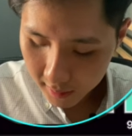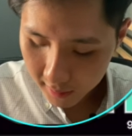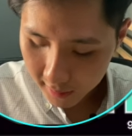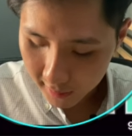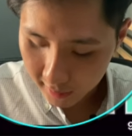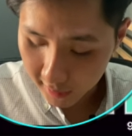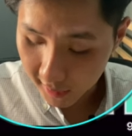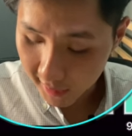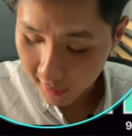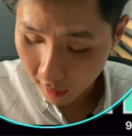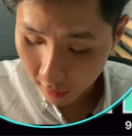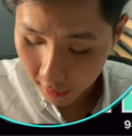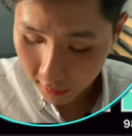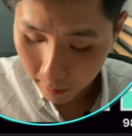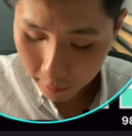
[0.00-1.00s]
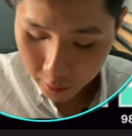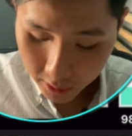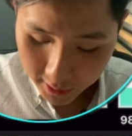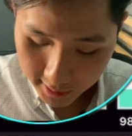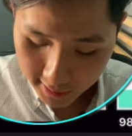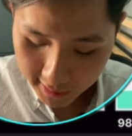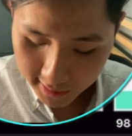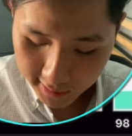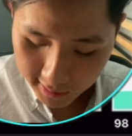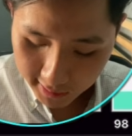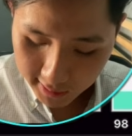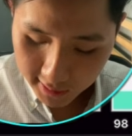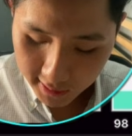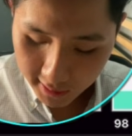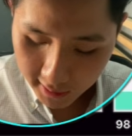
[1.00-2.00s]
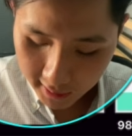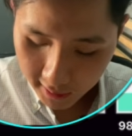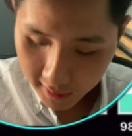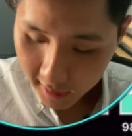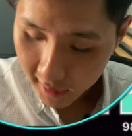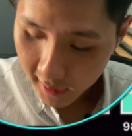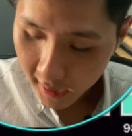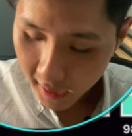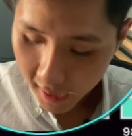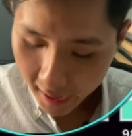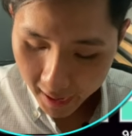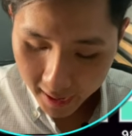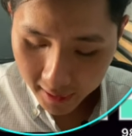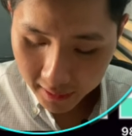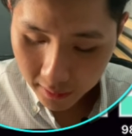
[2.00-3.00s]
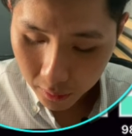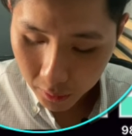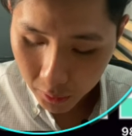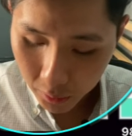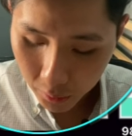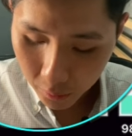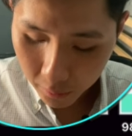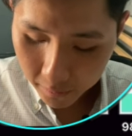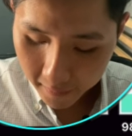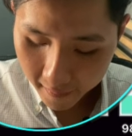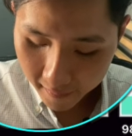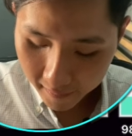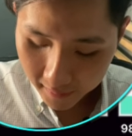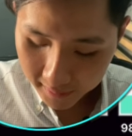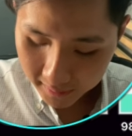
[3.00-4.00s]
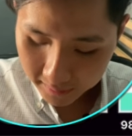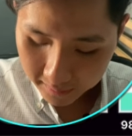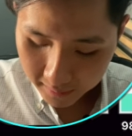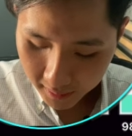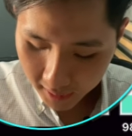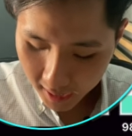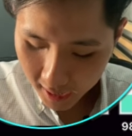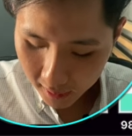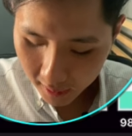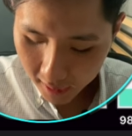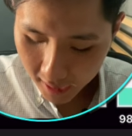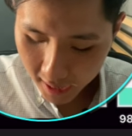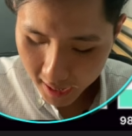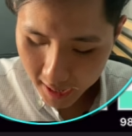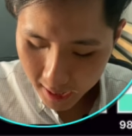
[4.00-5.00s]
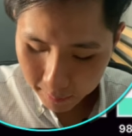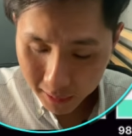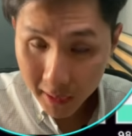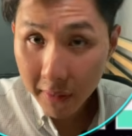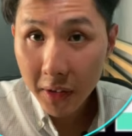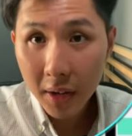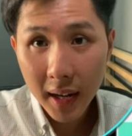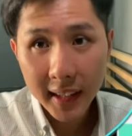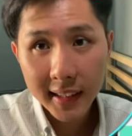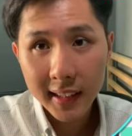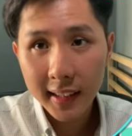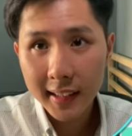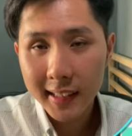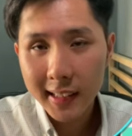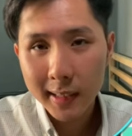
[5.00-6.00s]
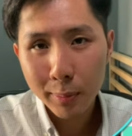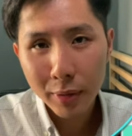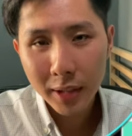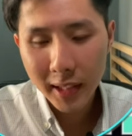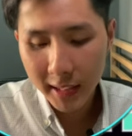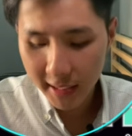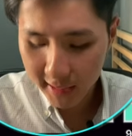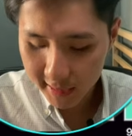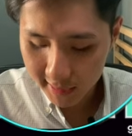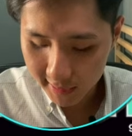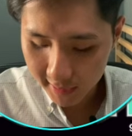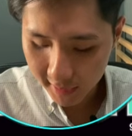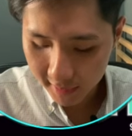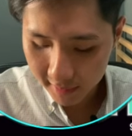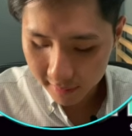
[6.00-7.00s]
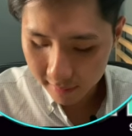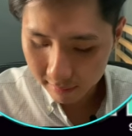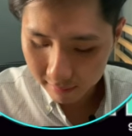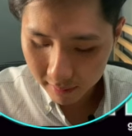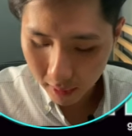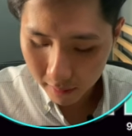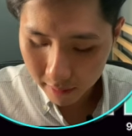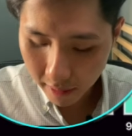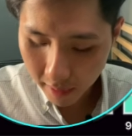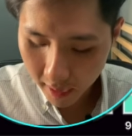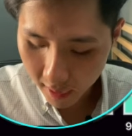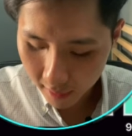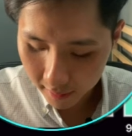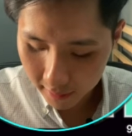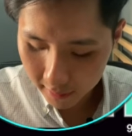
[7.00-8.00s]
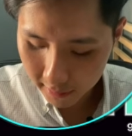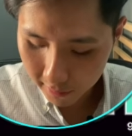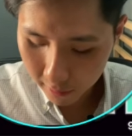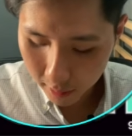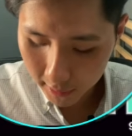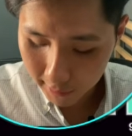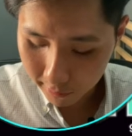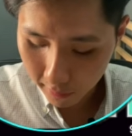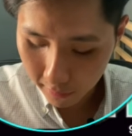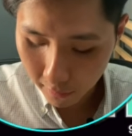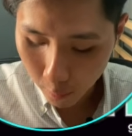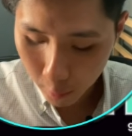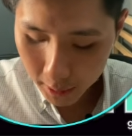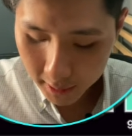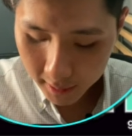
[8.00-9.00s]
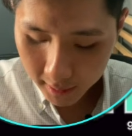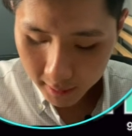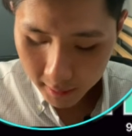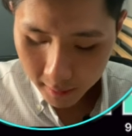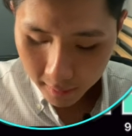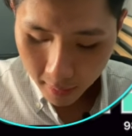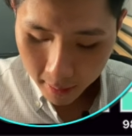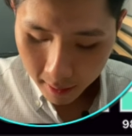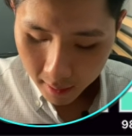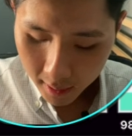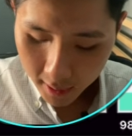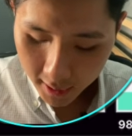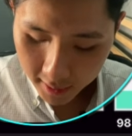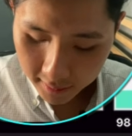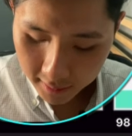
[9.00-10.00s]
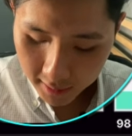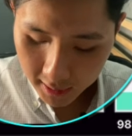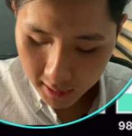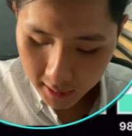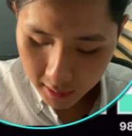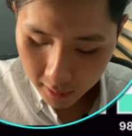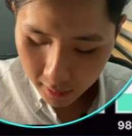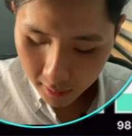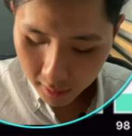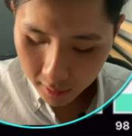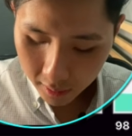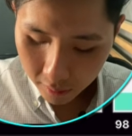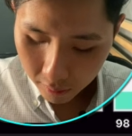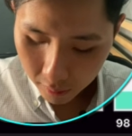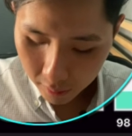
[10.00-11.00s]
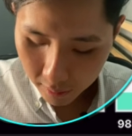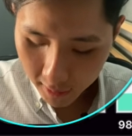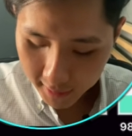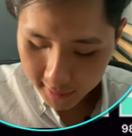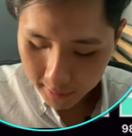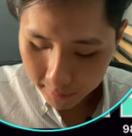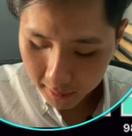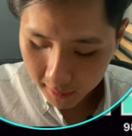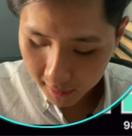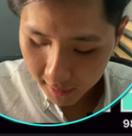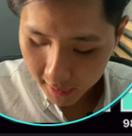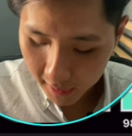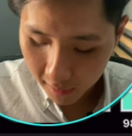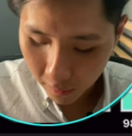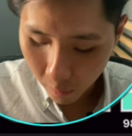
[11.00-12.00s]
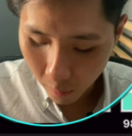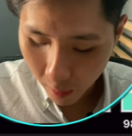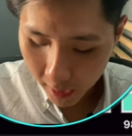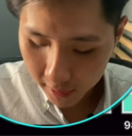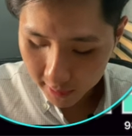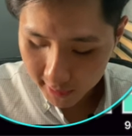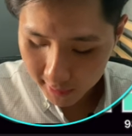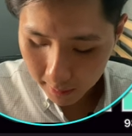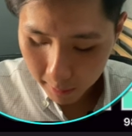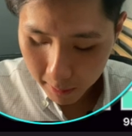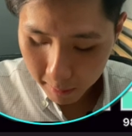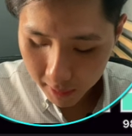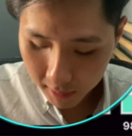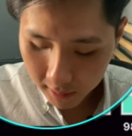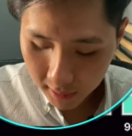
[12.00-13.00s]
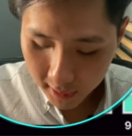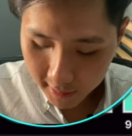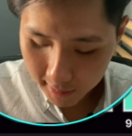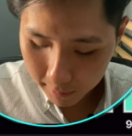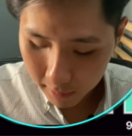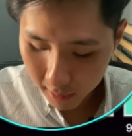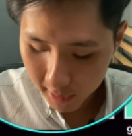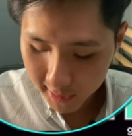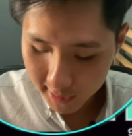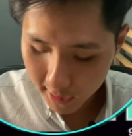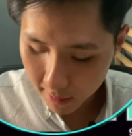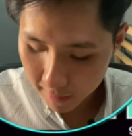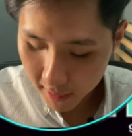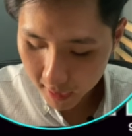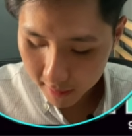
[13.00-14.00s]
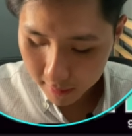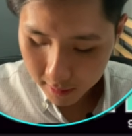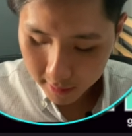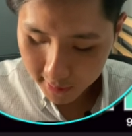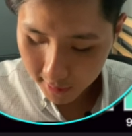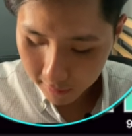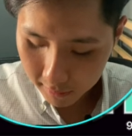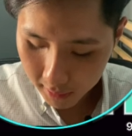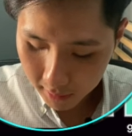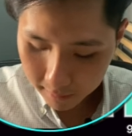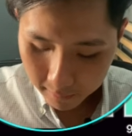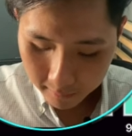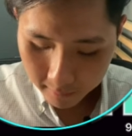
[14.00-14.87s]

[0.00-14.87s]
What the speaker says: So these are all the options, C, and you do fair. And I believe you can see this is pretty easy and not very hard, quite straightforward. And D, we'll write something like, why you sleep in my class? I'm gonna skip that to save time.